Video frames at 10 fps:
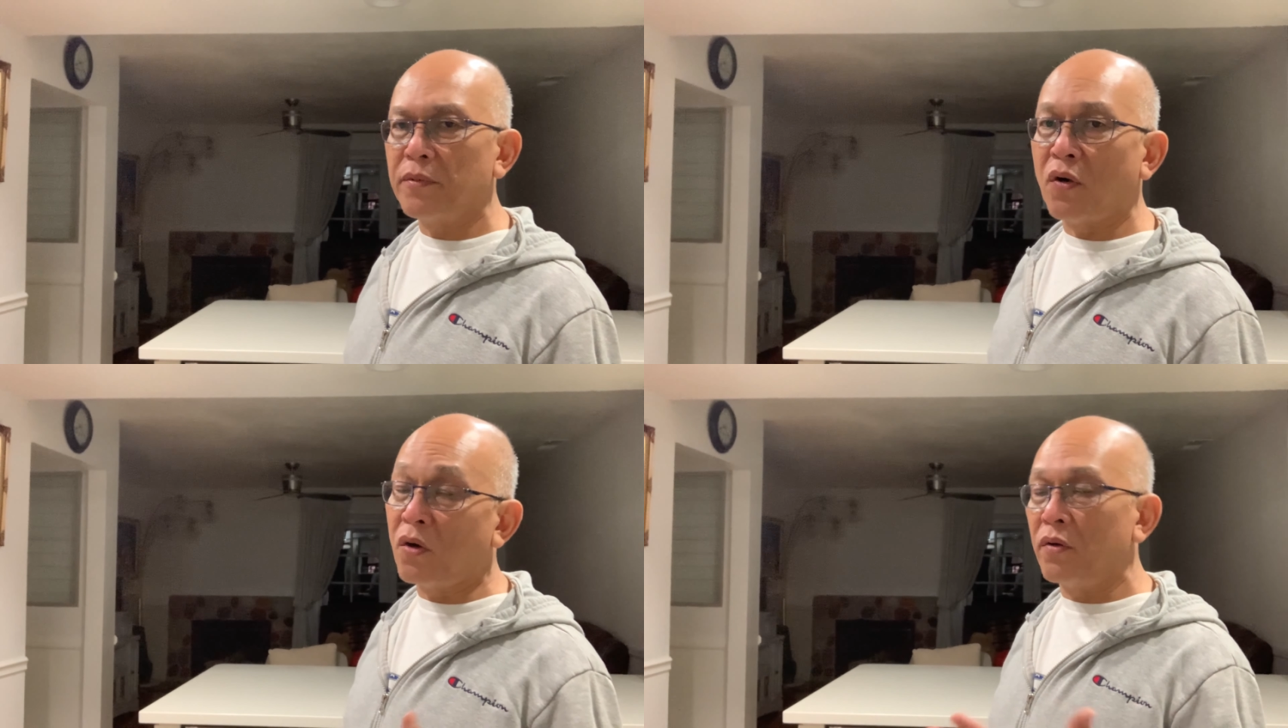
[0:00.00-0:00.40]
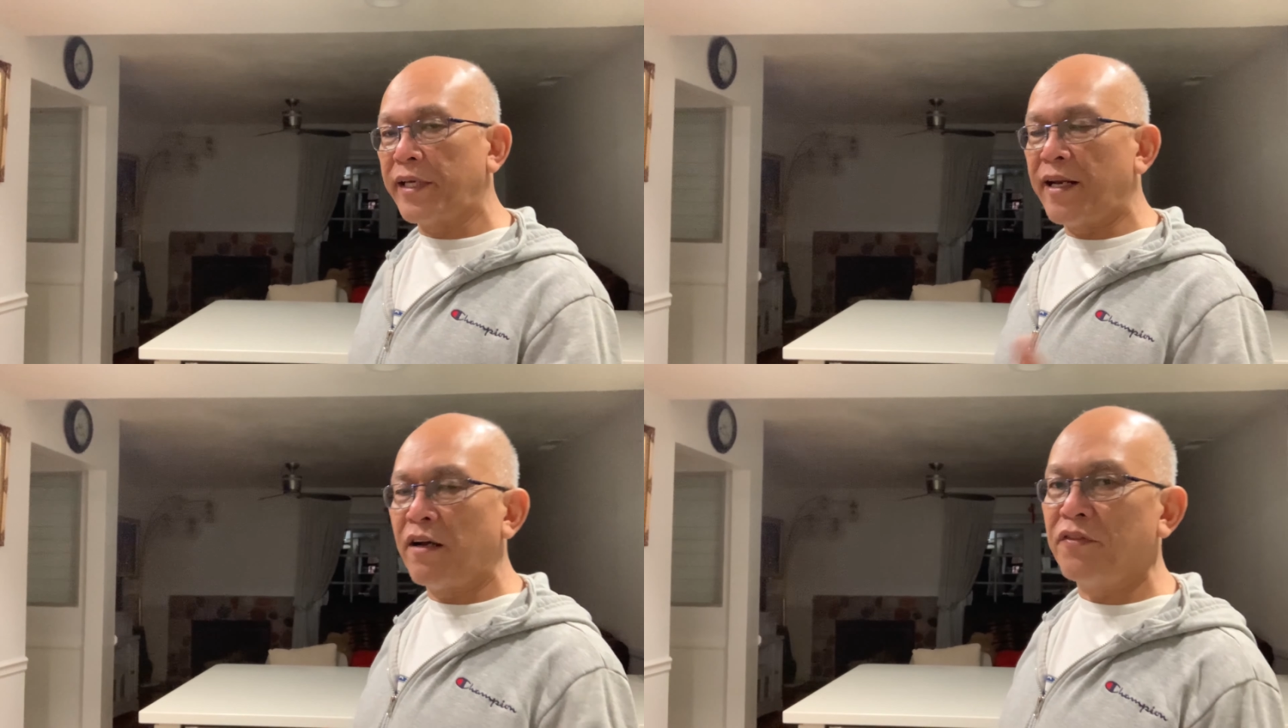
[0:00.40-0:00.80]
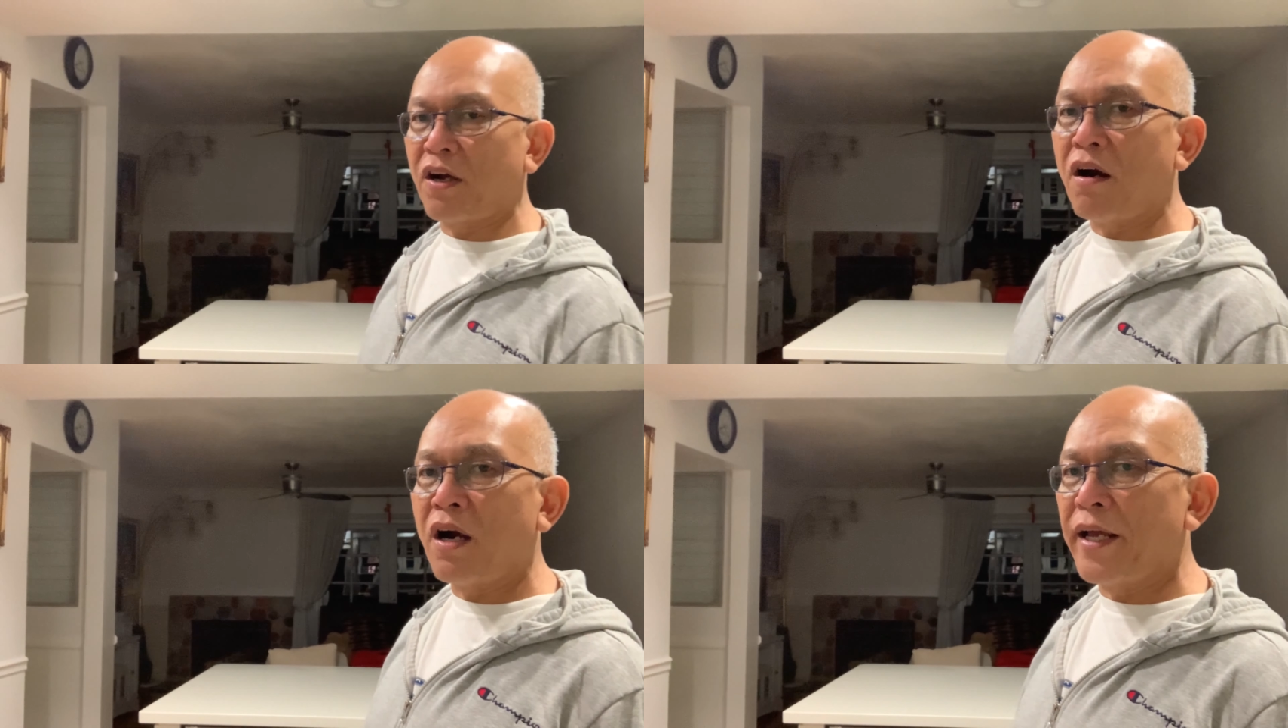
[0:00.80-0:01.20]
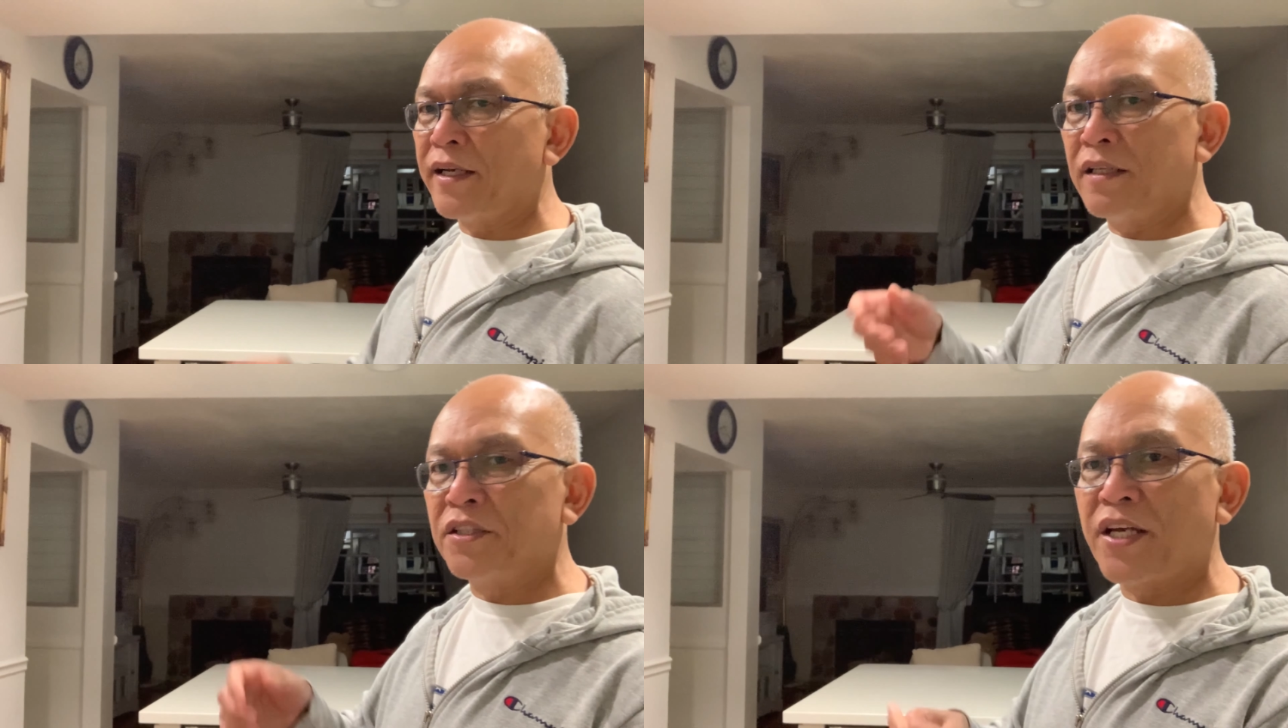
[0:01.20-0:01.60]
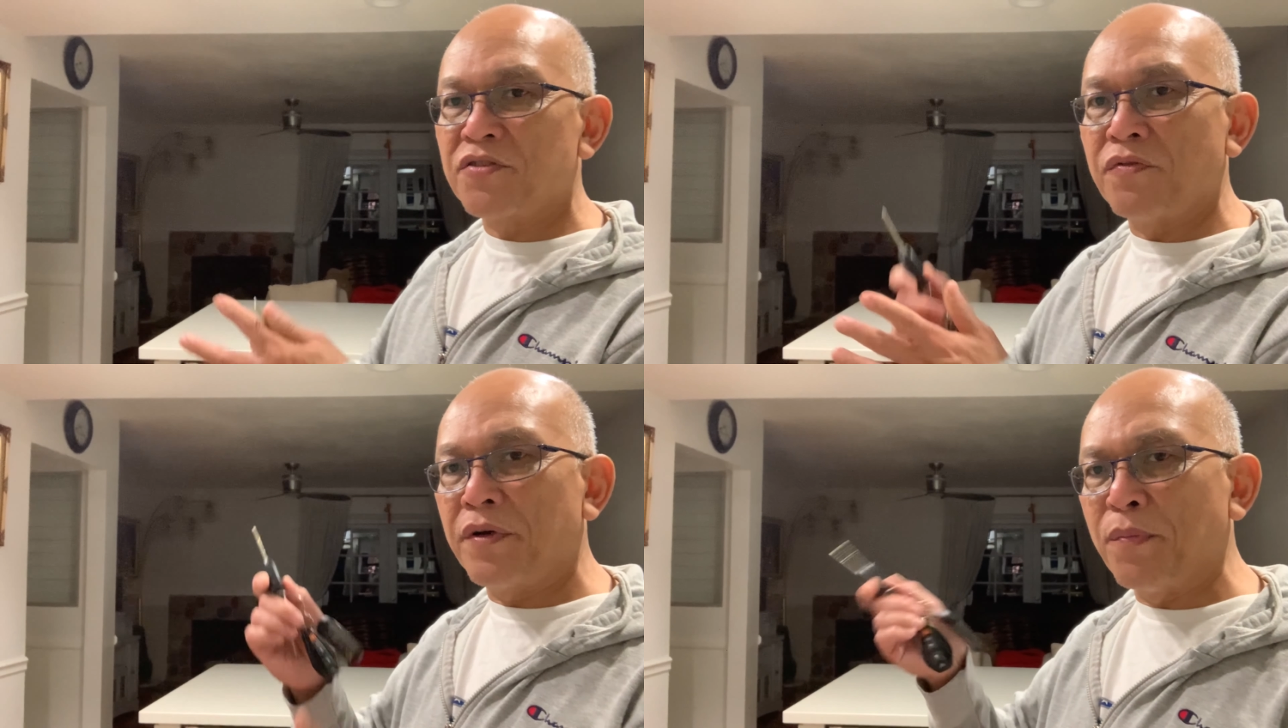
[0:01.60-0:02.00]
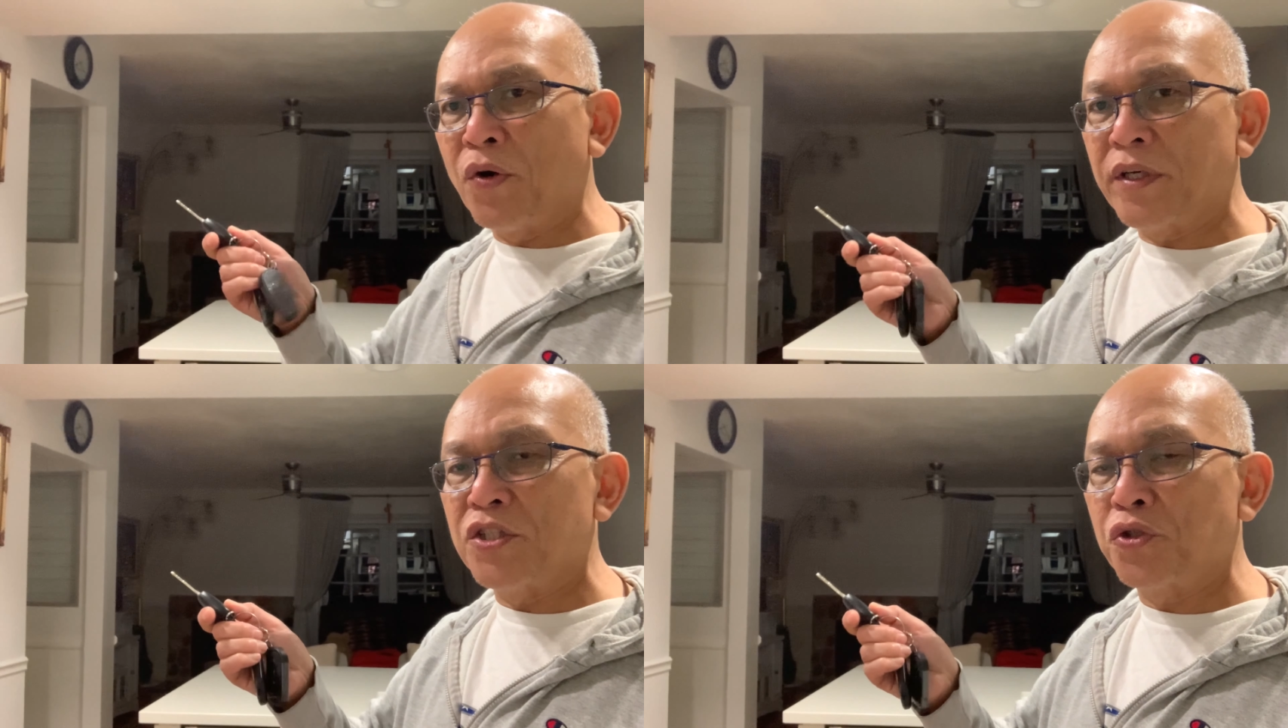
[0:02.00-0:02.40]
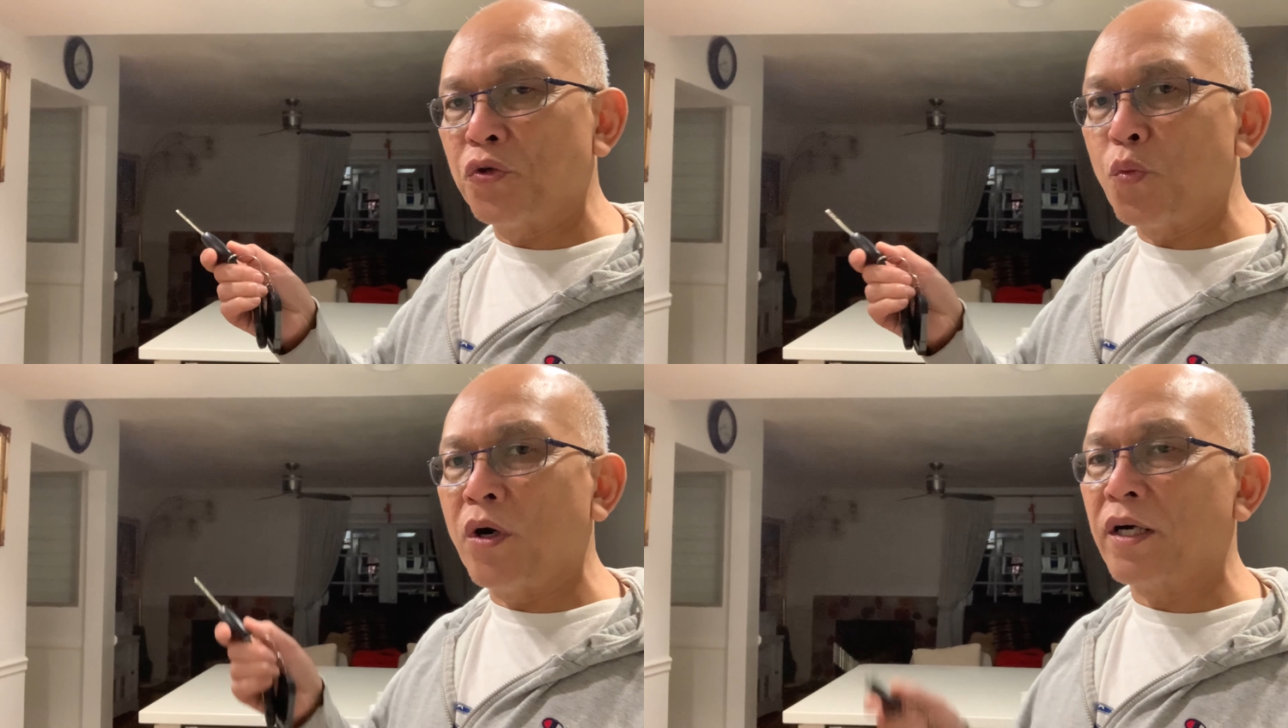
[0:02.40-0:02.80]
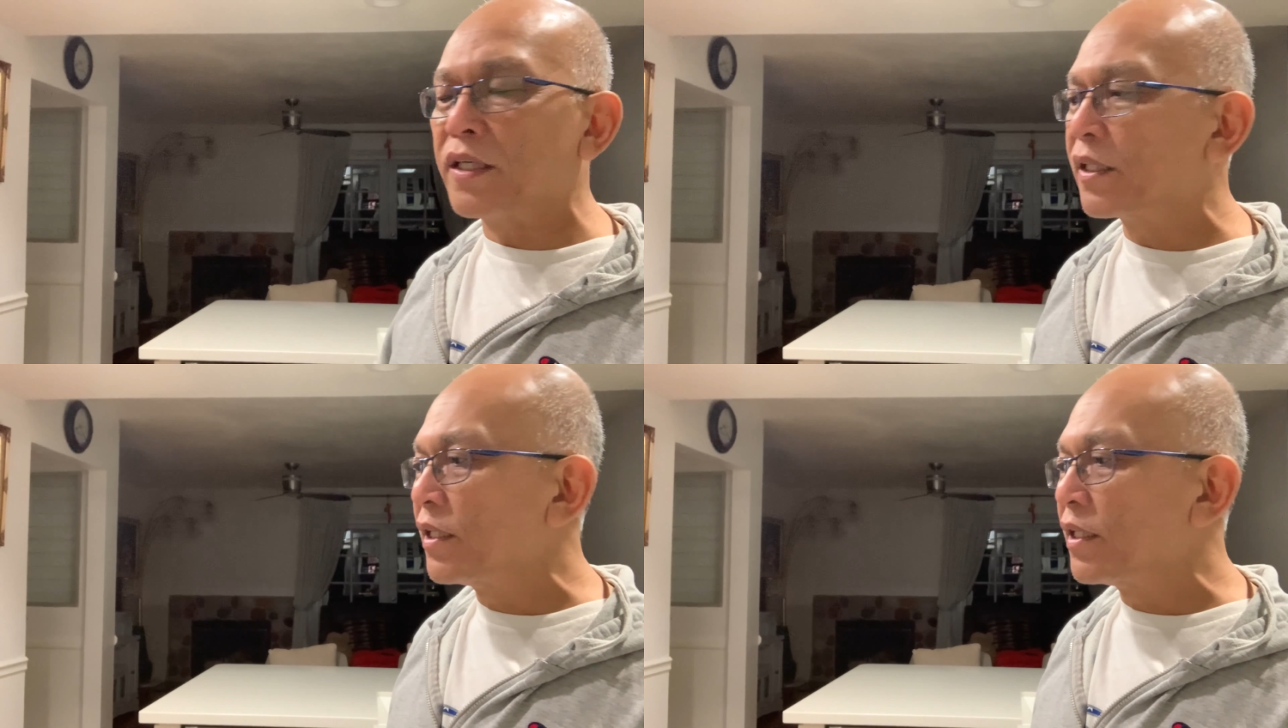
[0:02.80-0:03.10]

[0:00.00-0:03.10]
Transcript: or get out of the car and then test the remote. It should work.